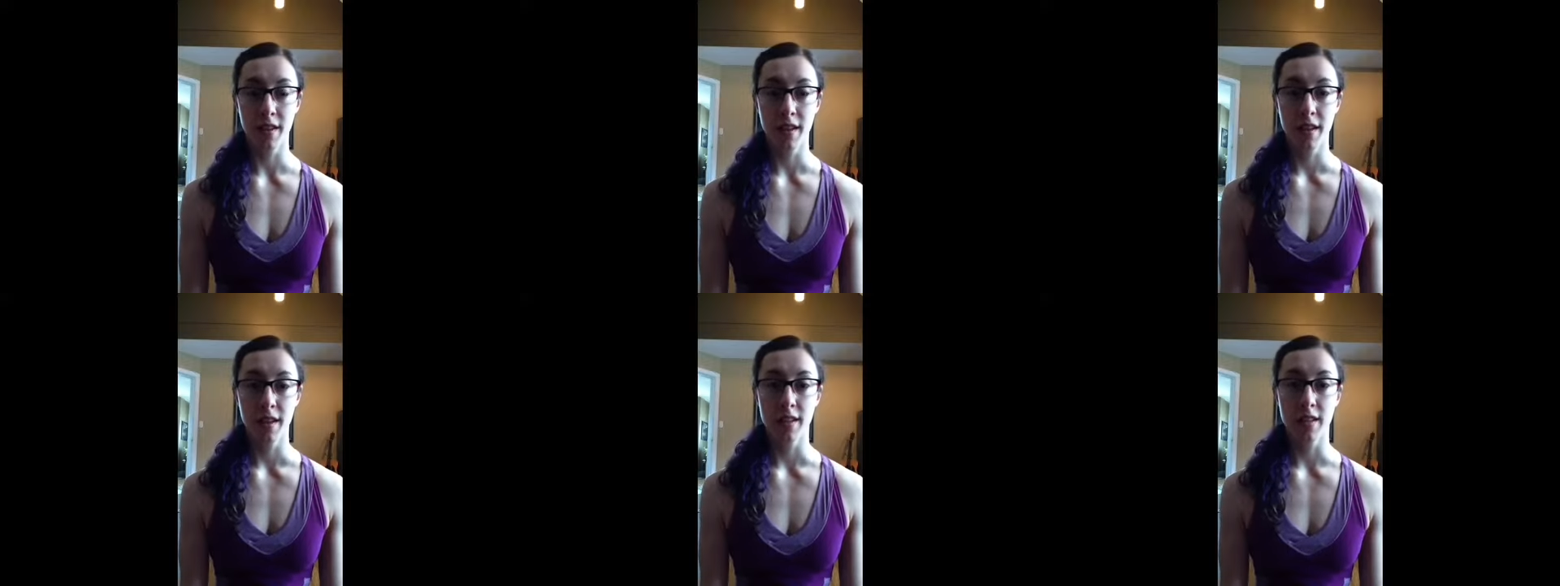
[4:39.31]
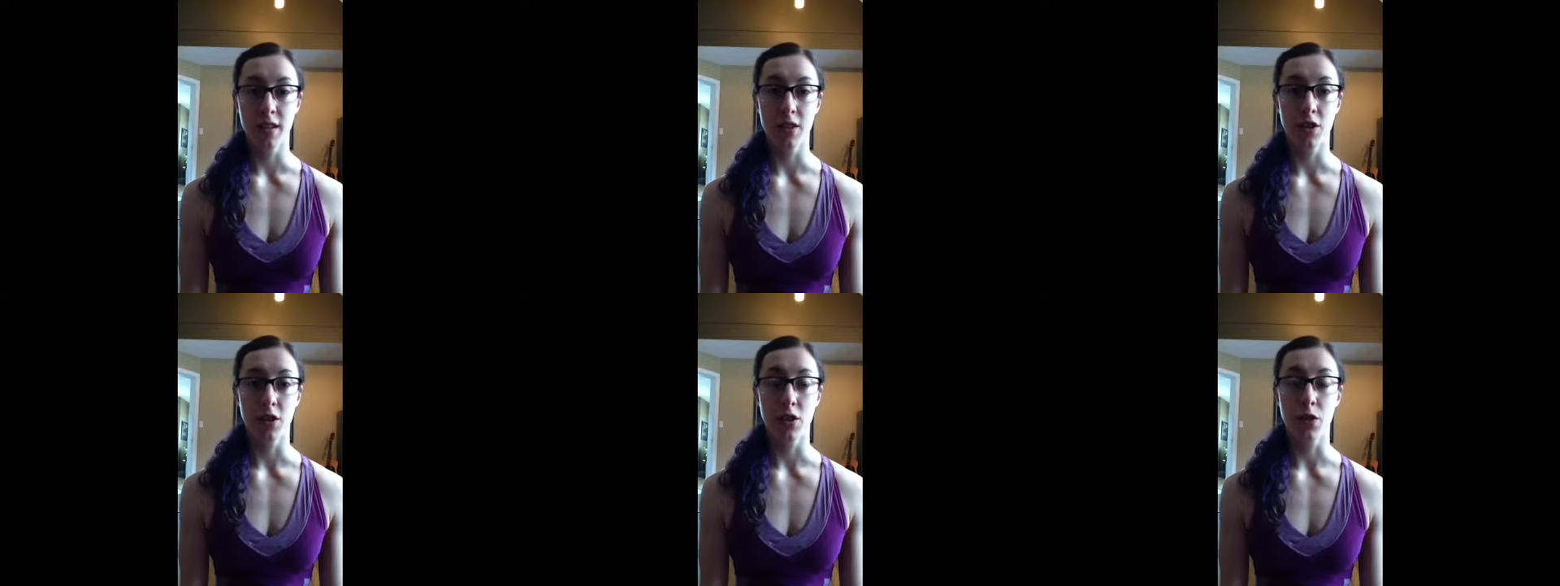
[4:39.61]

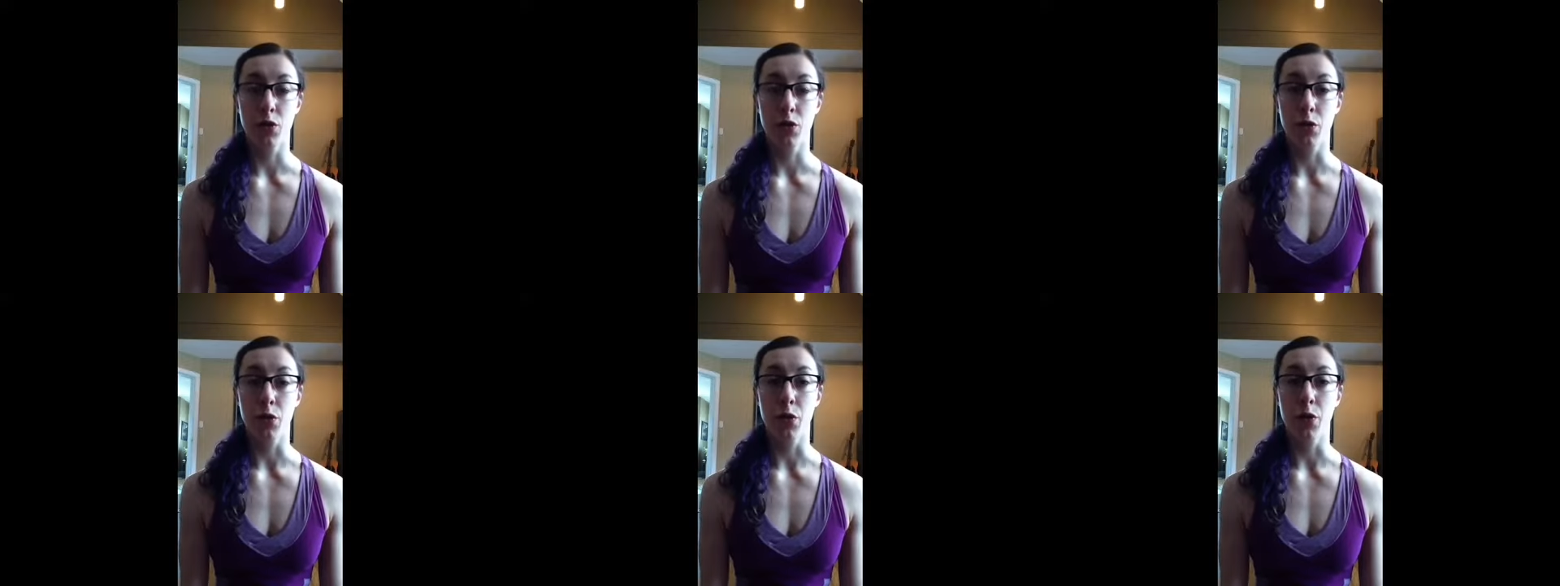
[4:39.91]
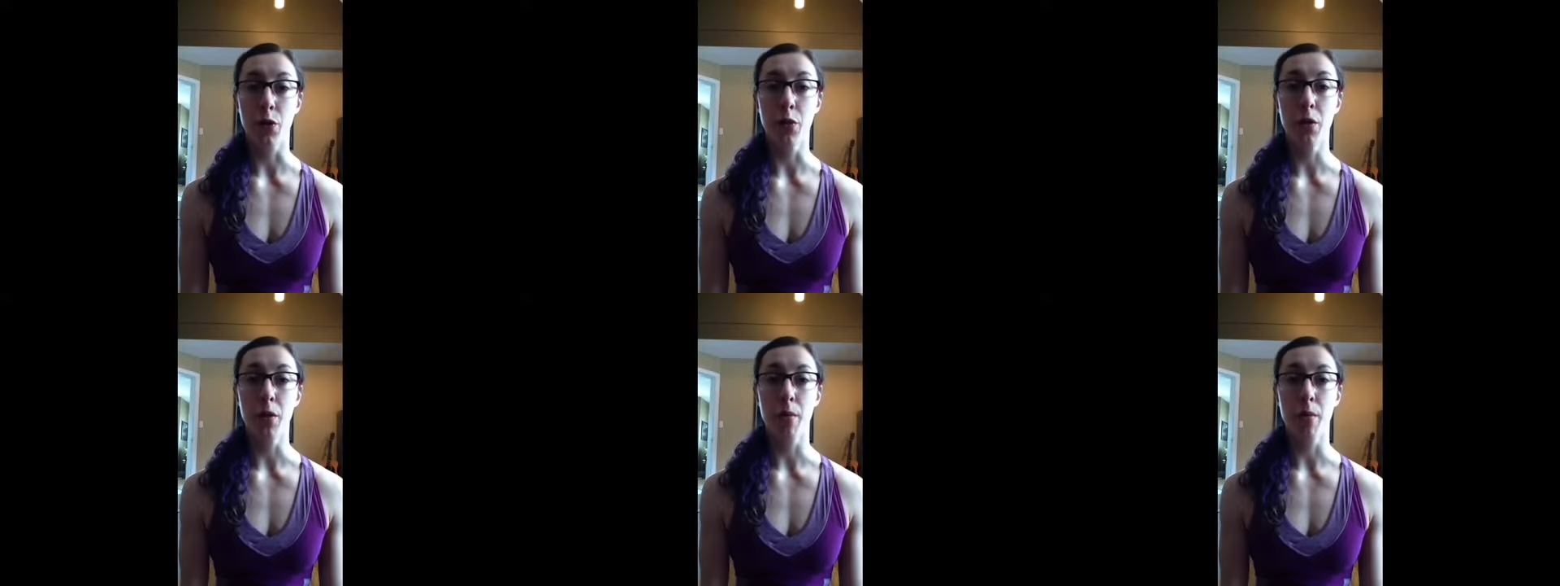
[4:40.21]
such as through
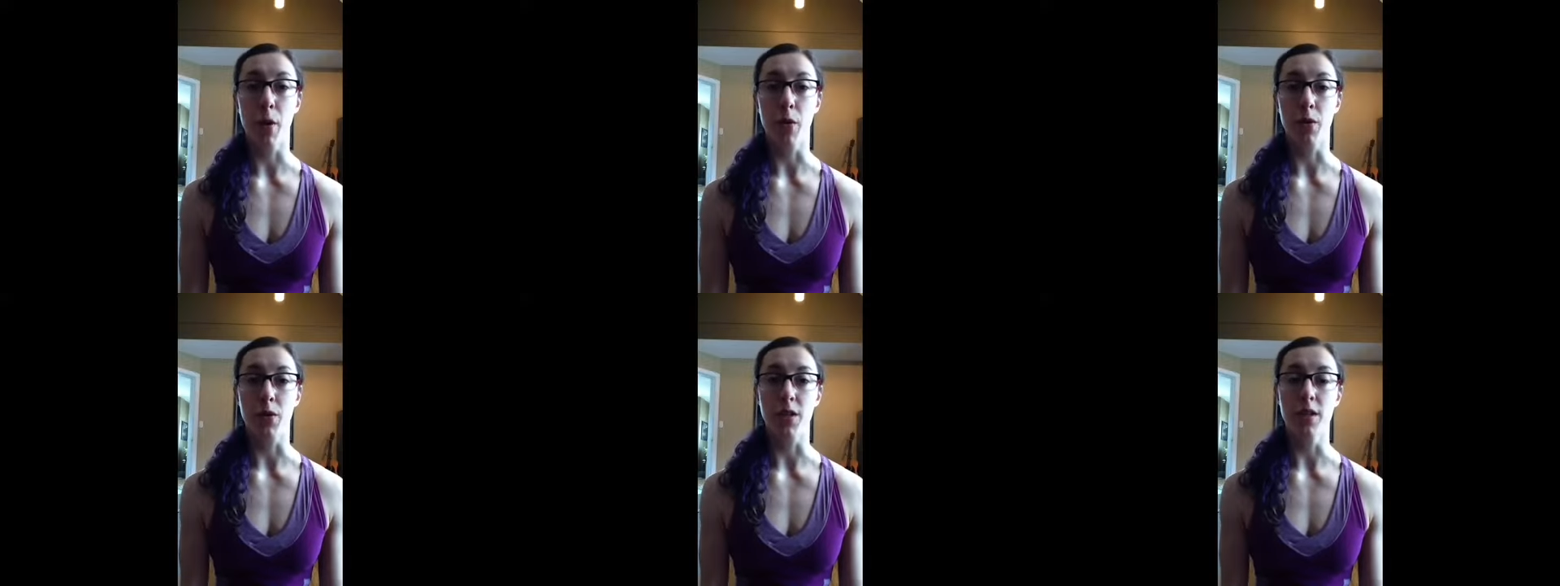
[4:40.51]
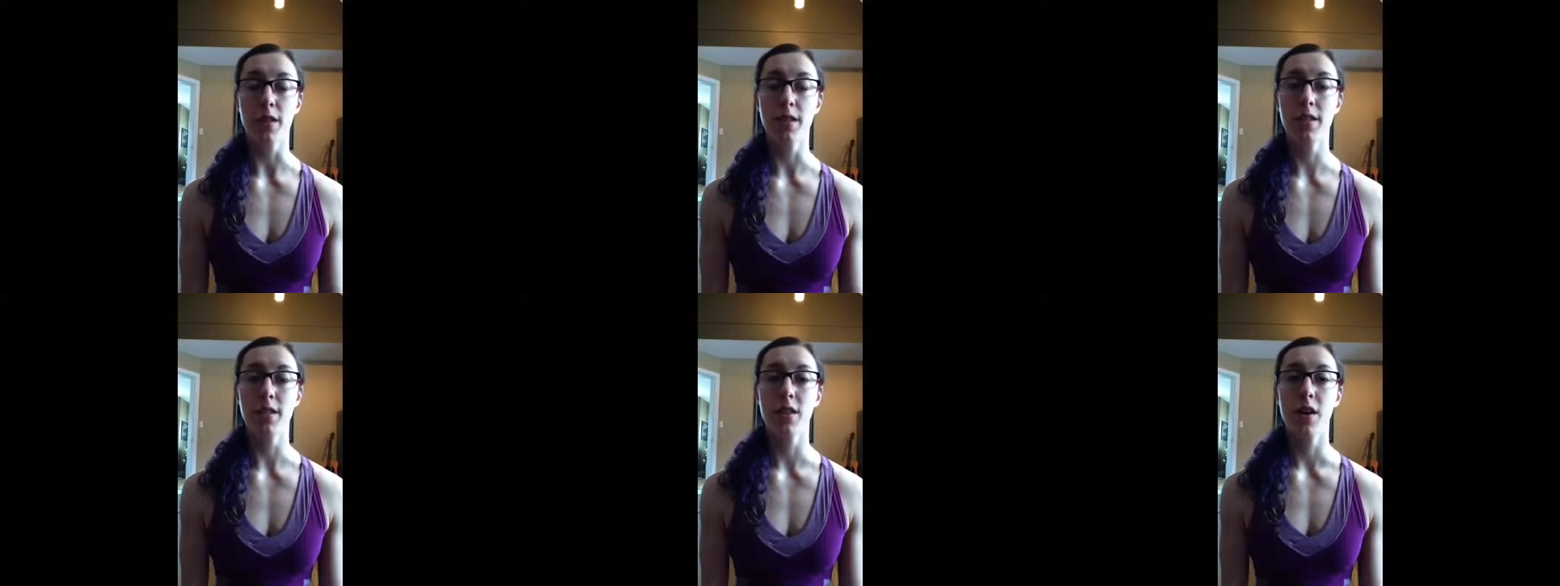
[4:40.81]
yoga
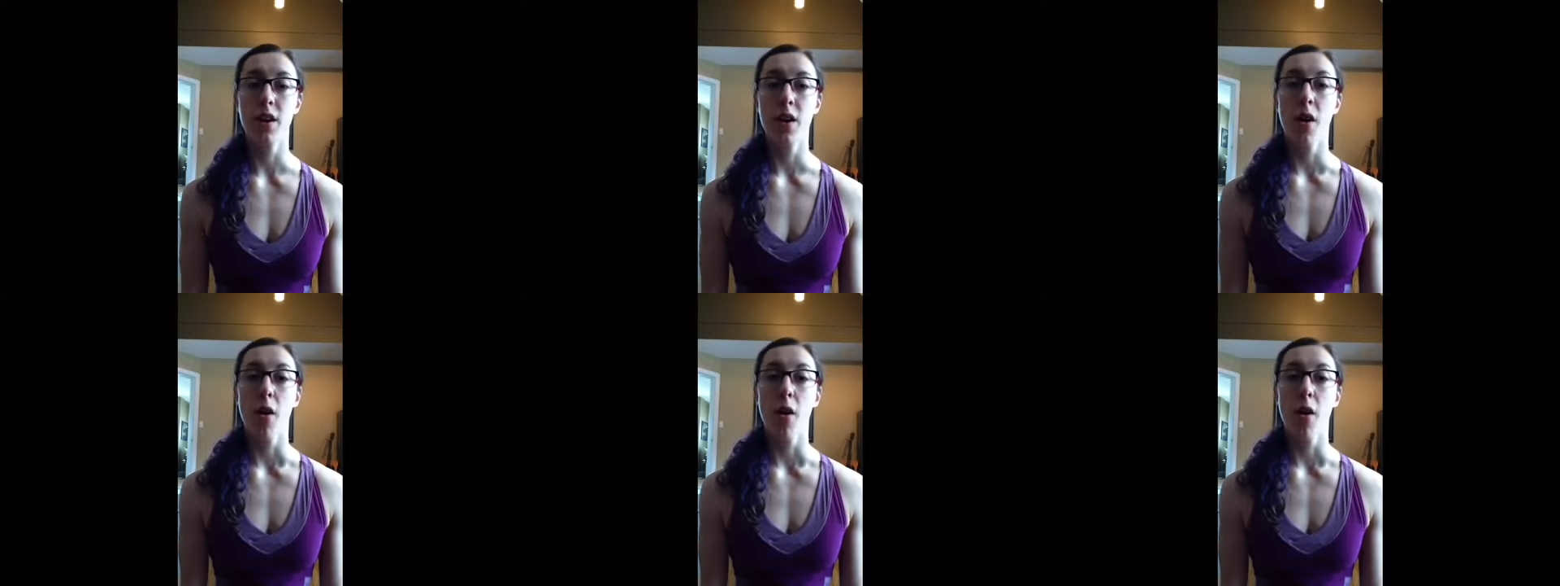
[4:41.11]
poses,